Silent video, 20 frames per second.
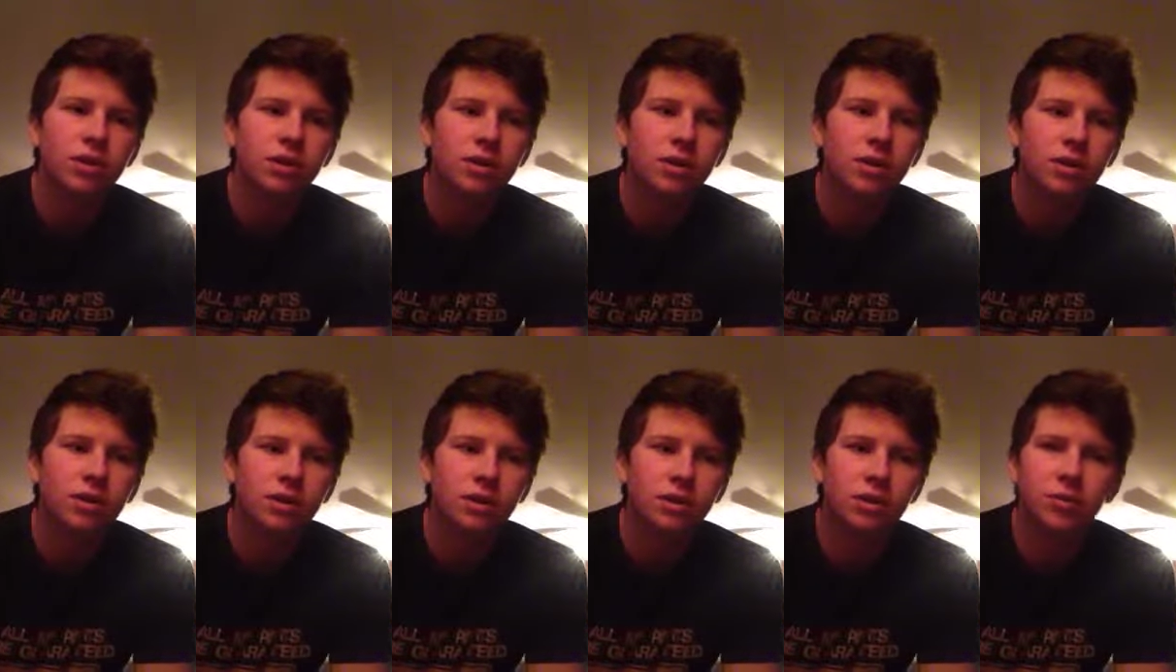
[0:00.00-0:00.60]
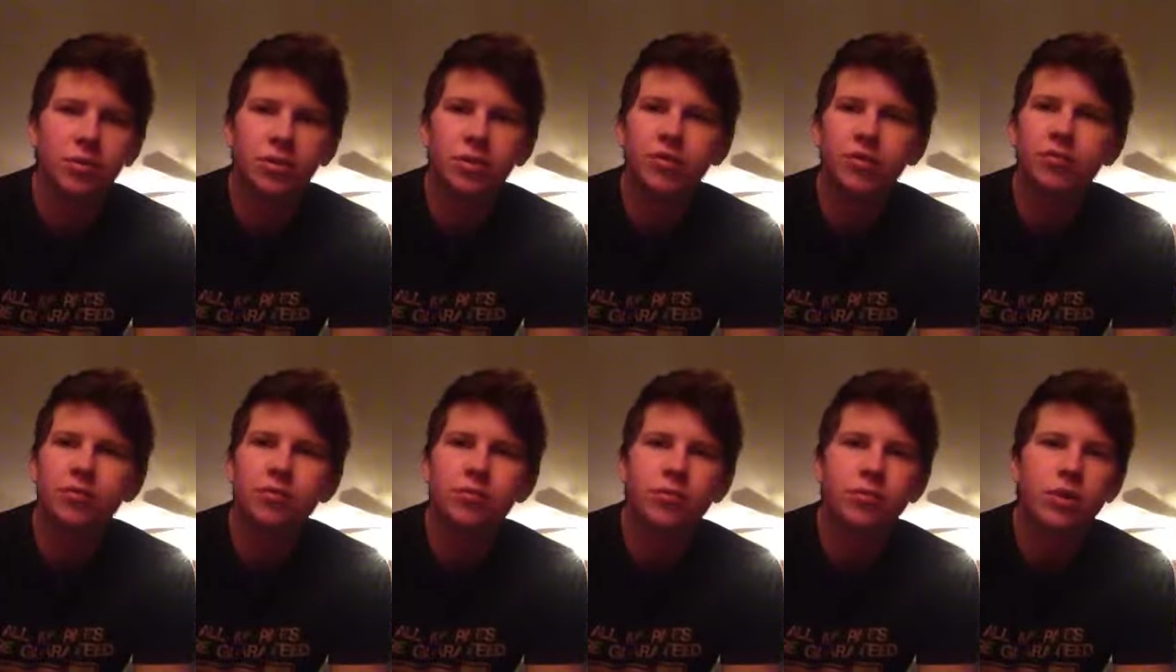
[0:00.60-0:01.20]
a little bit
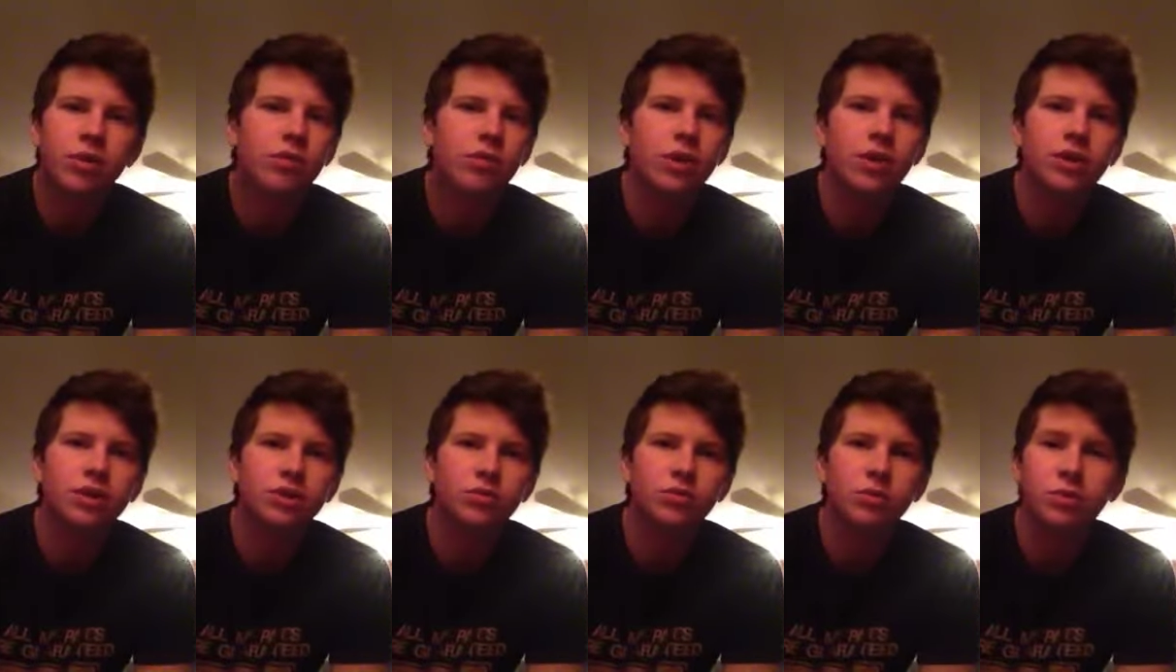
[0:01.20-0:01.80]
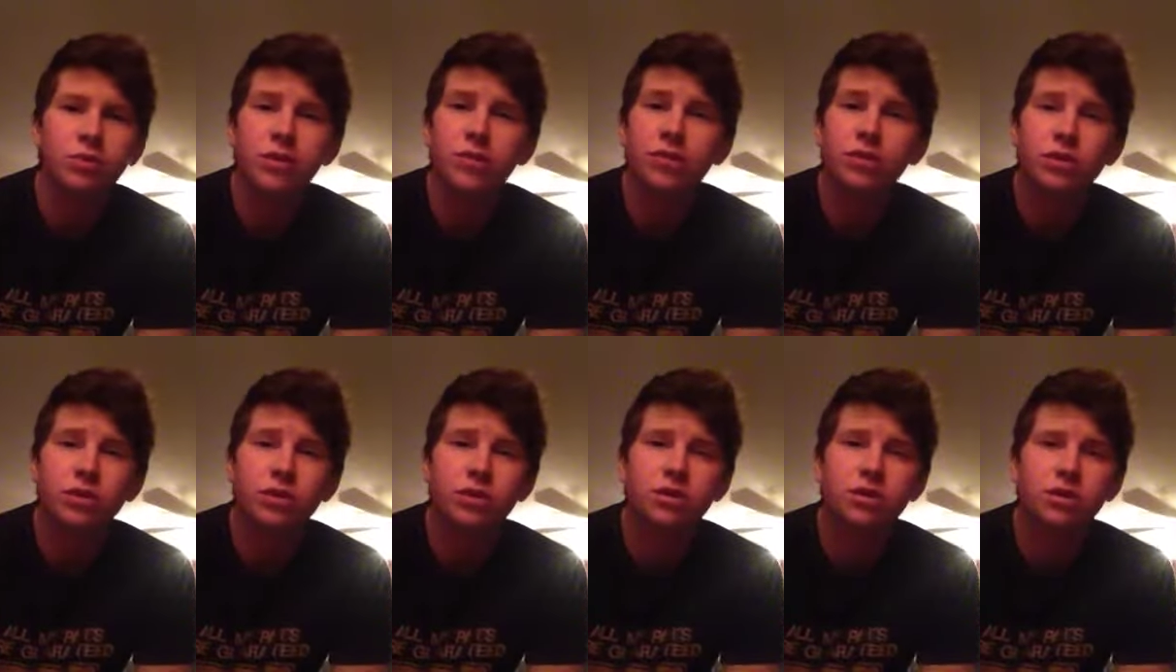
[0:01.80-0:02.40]
of my range and what my
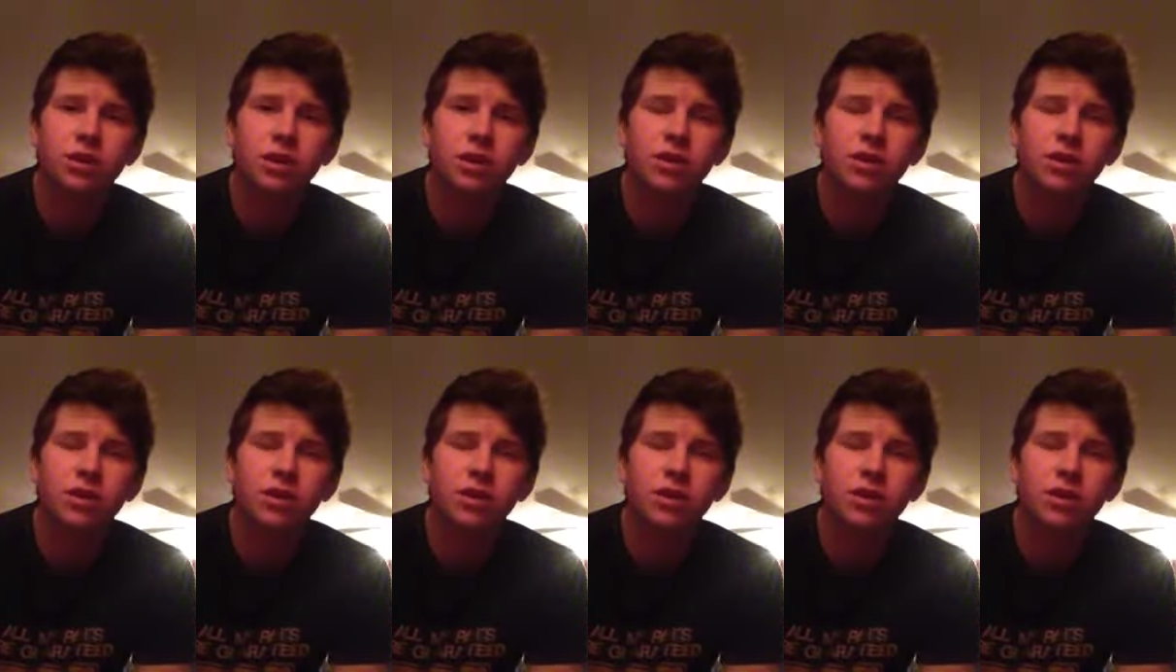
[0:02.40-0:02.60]
voice